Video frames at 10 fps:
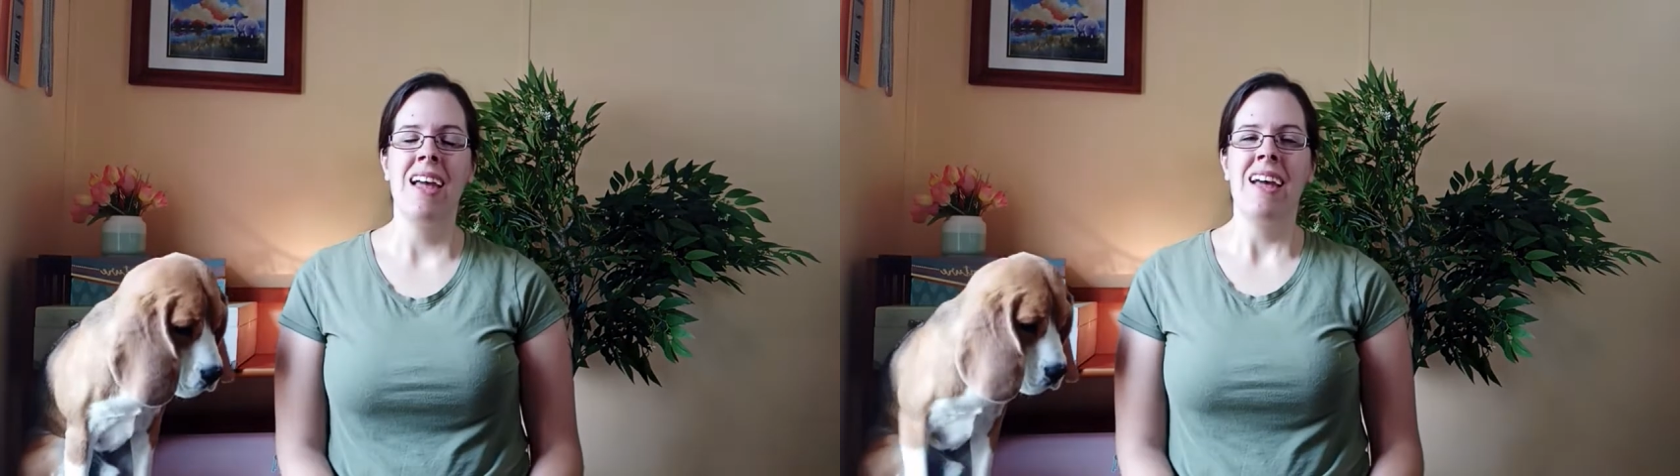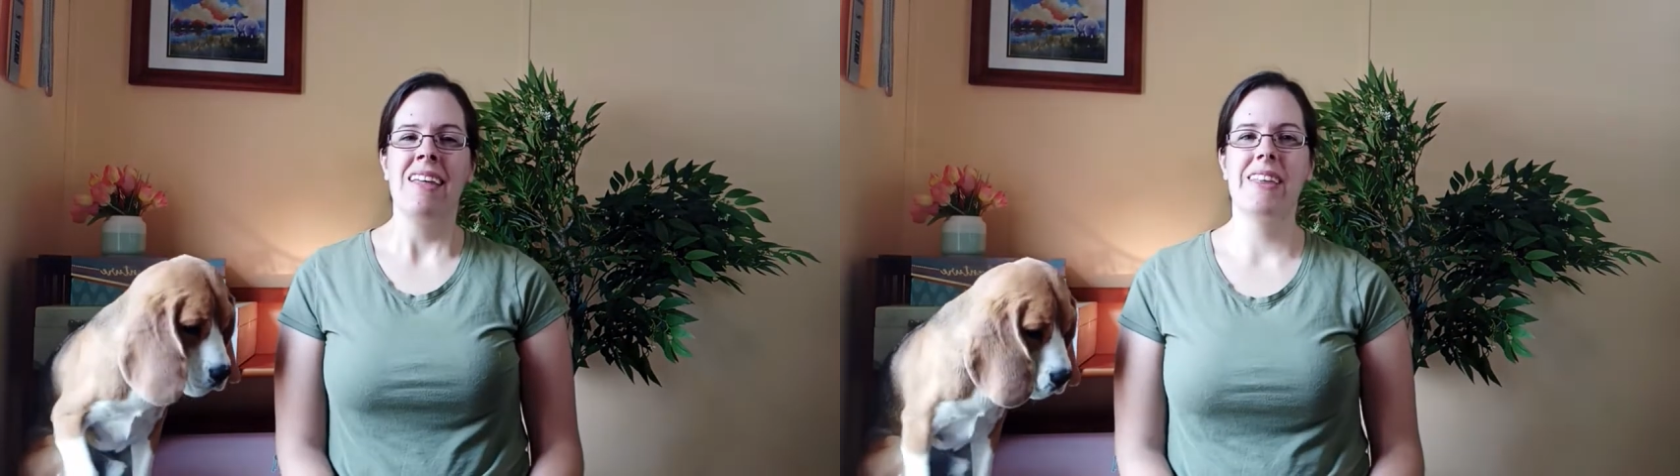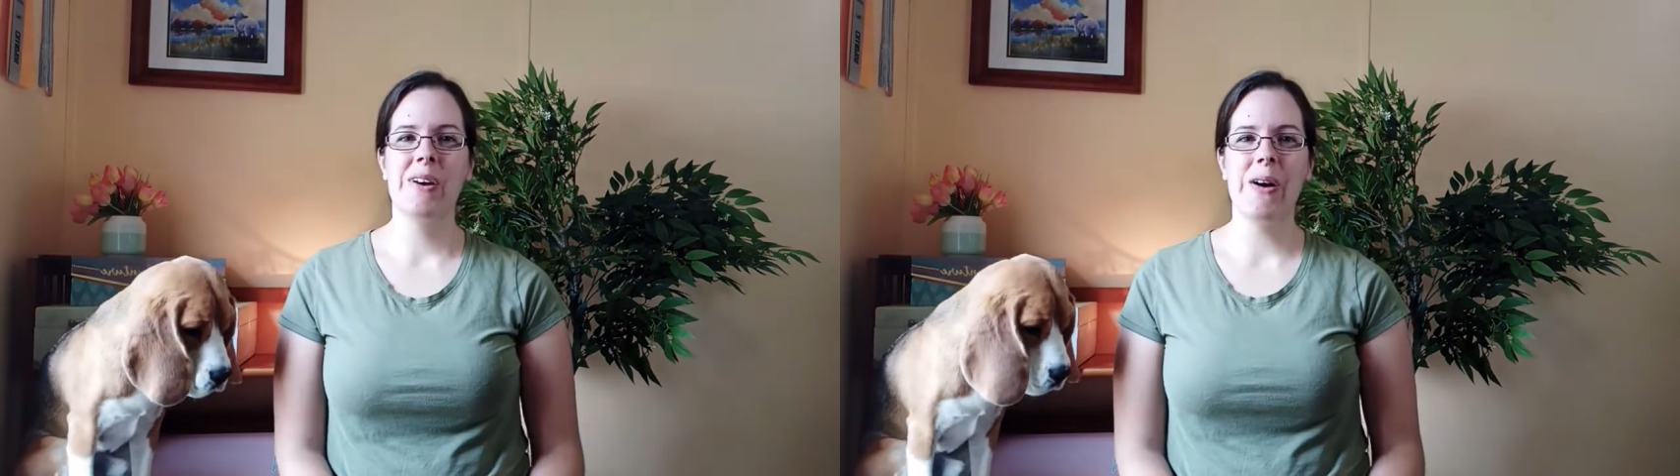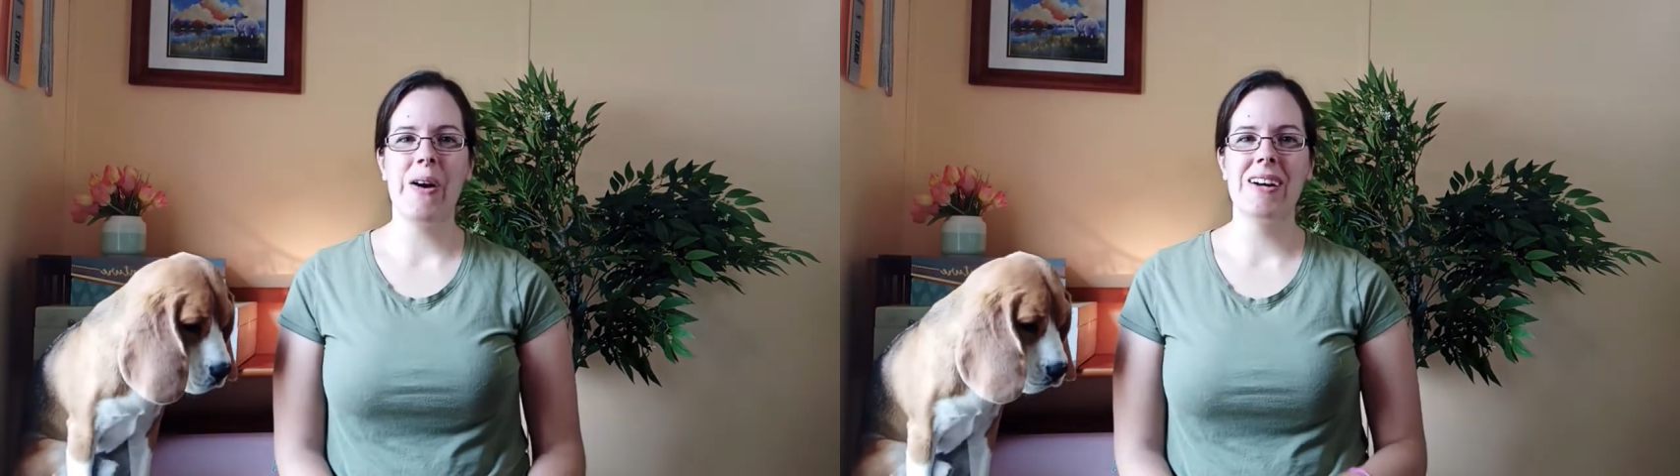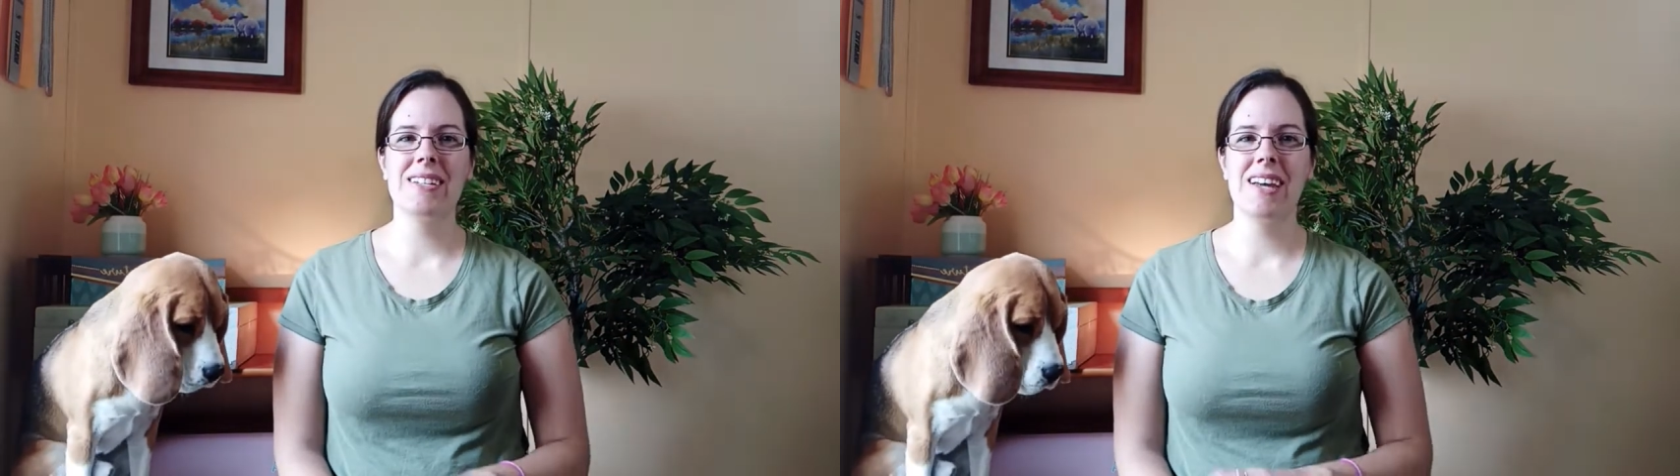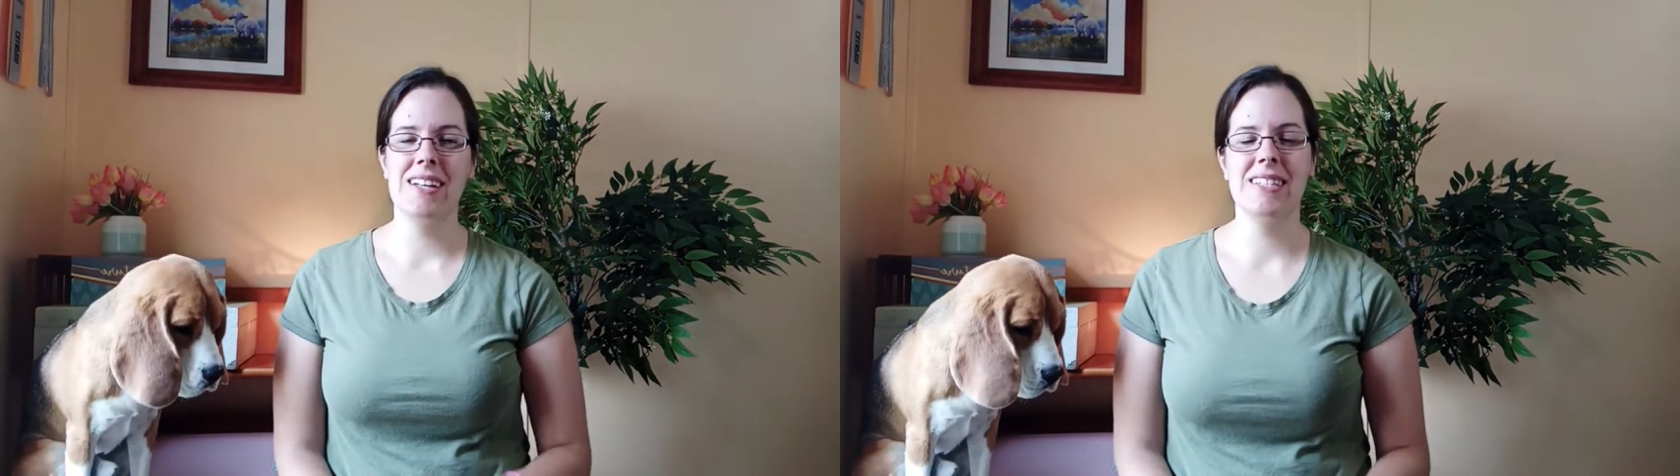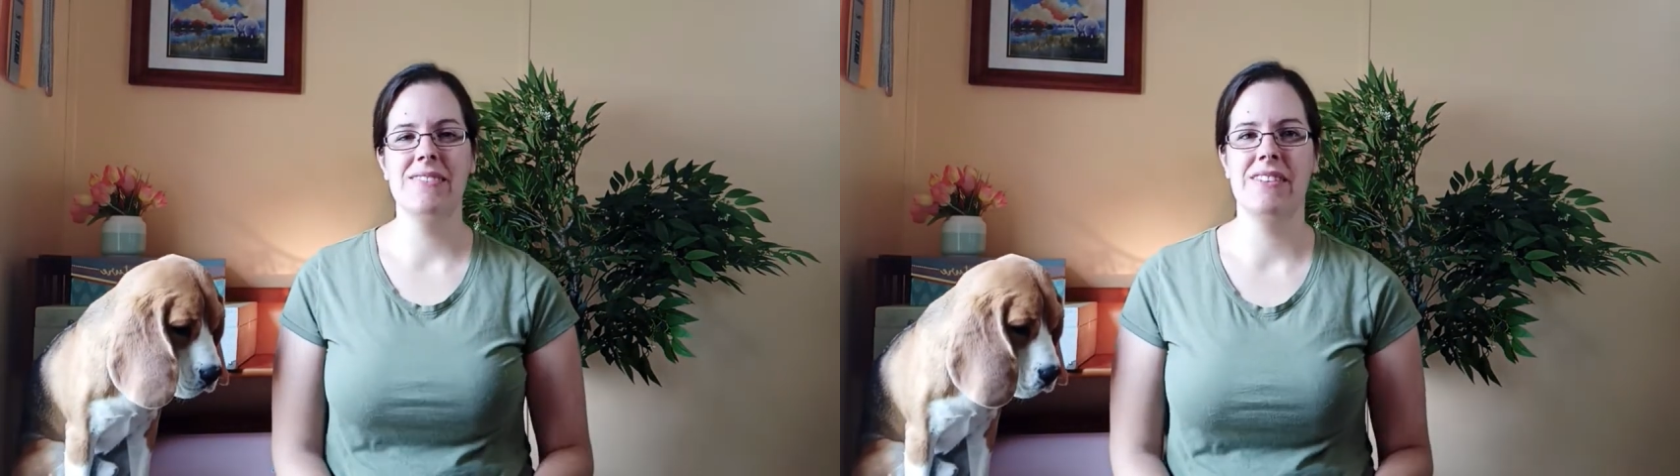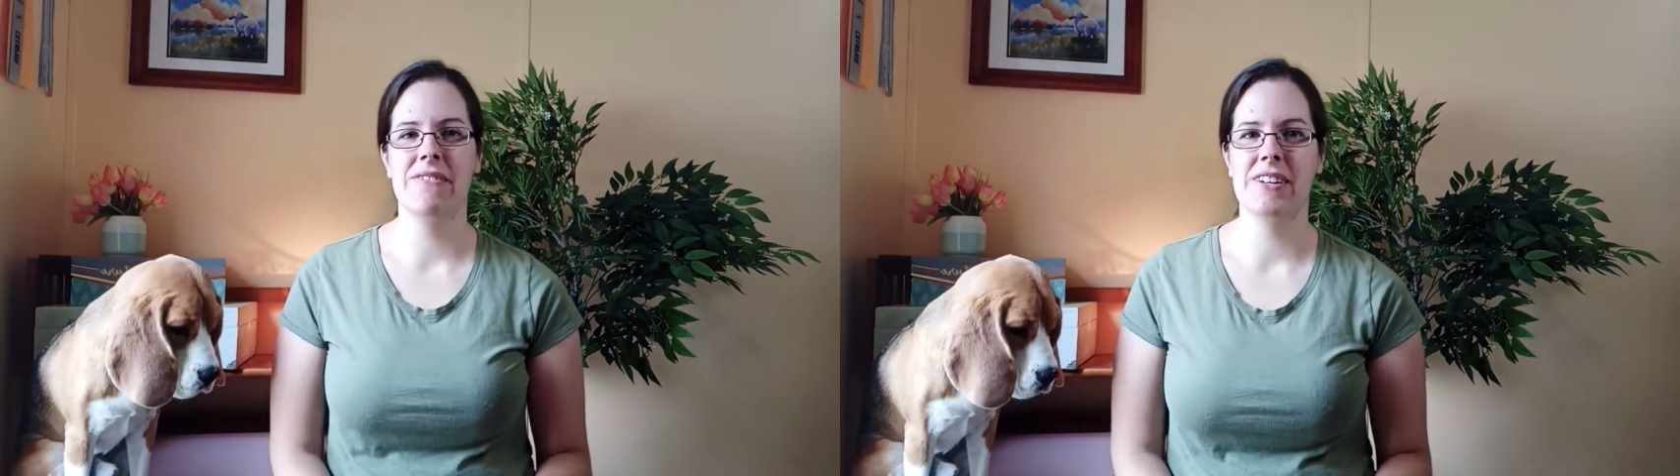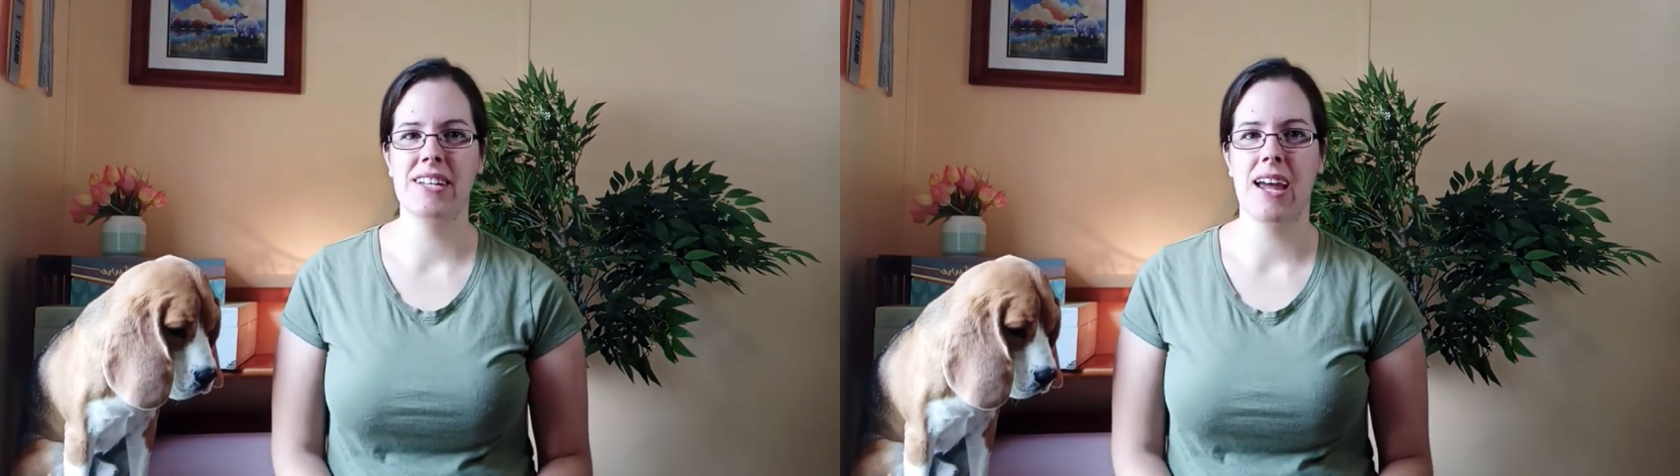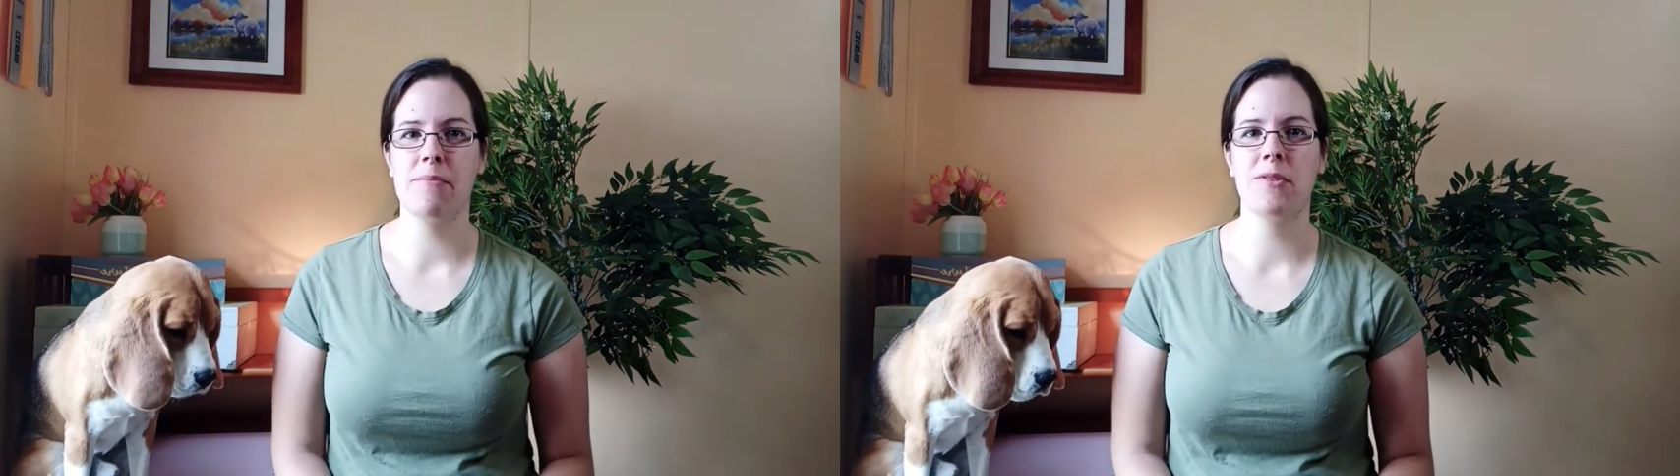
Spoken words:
There are tons of different types